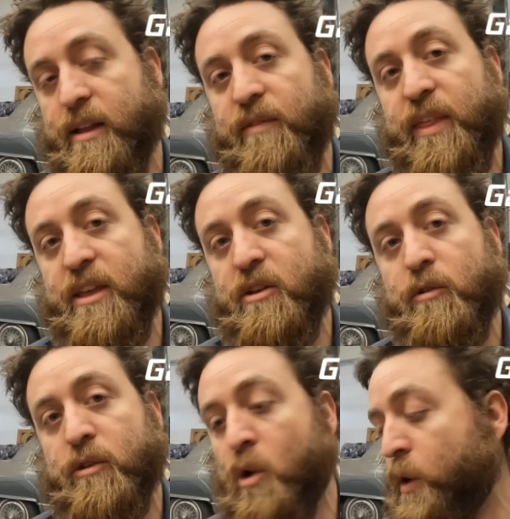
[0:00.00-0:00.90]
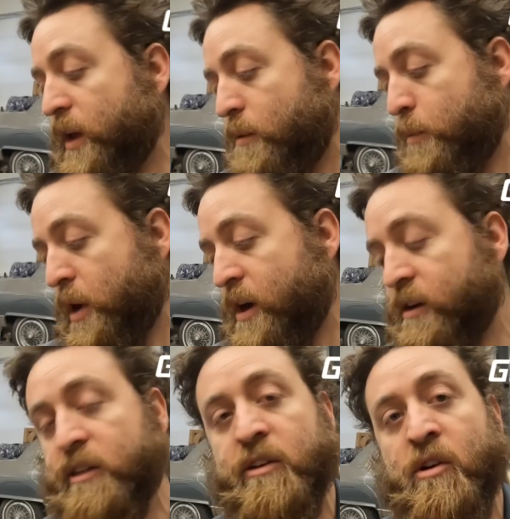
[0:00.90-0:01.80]
if they used OEM
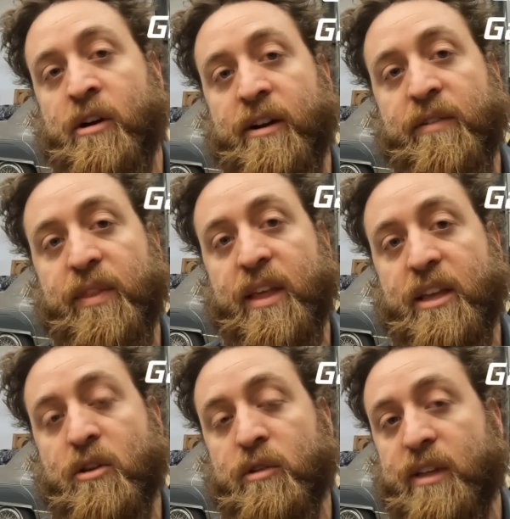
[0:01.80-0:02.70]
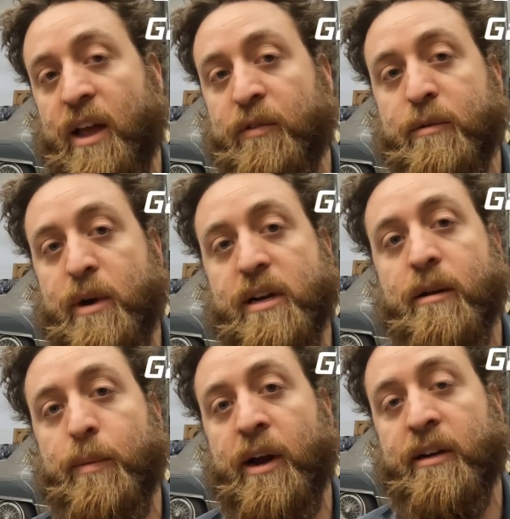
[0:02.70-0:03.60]
parts or if they used
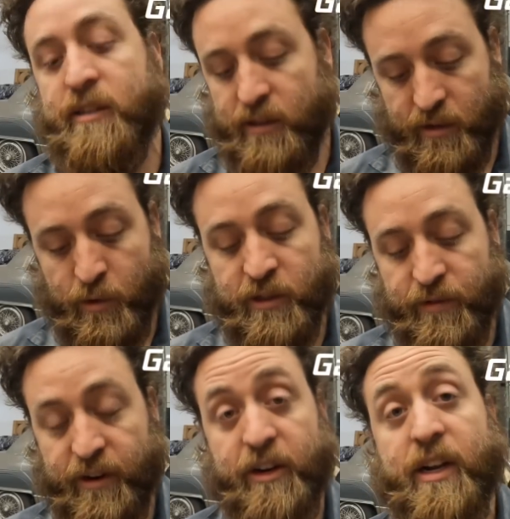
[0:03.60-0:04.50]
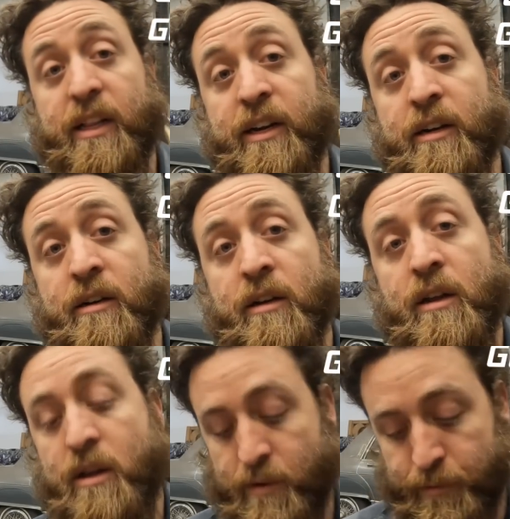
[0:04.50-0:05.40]
aftermarket parts. It wasn't very clear.
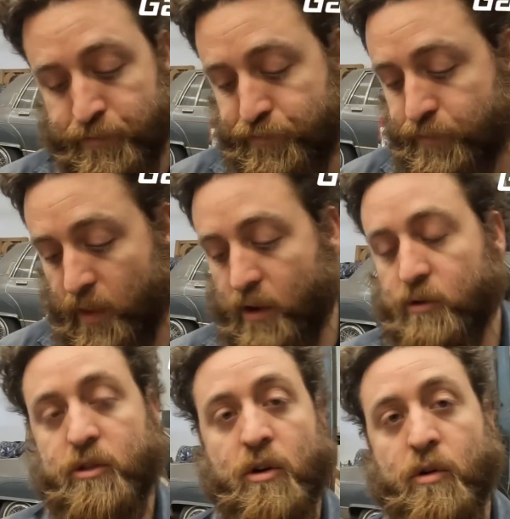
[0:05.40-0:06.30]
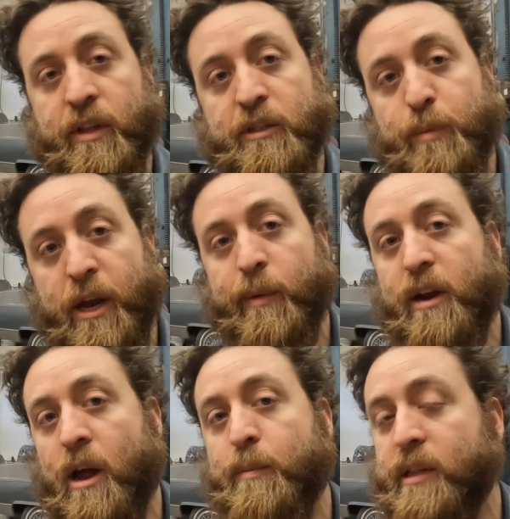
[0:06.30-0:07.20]
So this may or
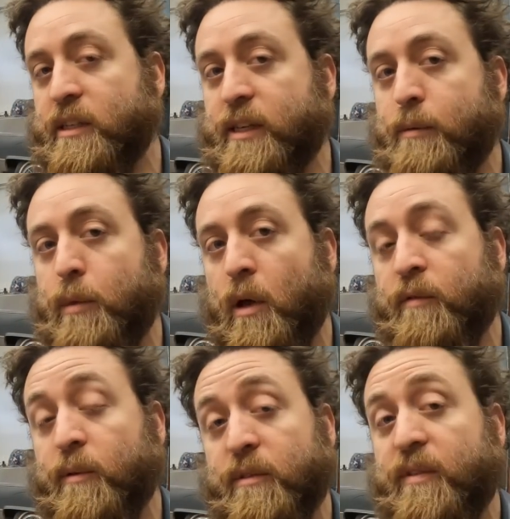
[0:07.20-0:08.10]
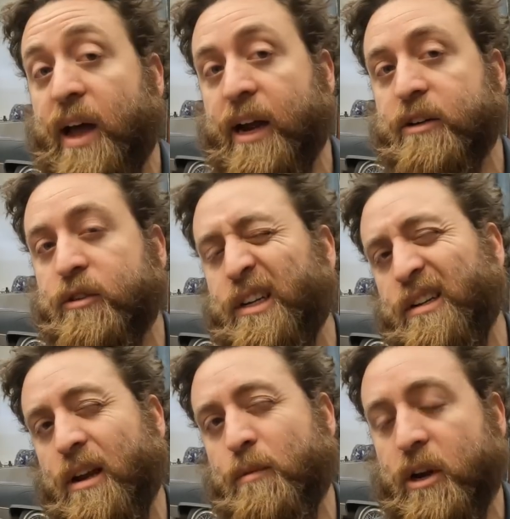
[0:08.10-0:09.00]
may not be the same bulb from the
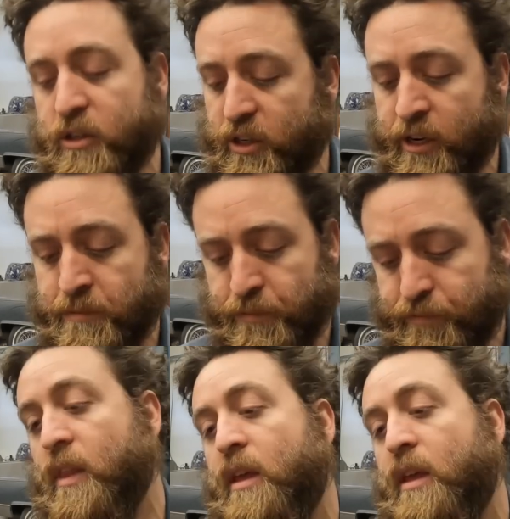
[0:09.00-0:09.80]
factory, I'm not sure.